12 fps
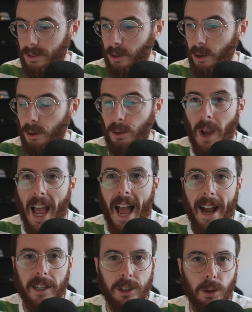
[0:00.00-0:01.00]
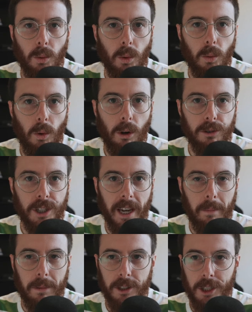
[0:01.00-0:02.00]
Two actual world
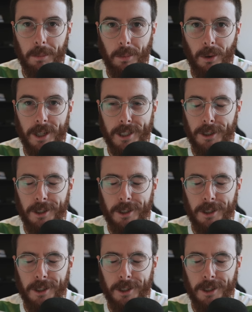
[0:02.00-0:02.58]
championship points.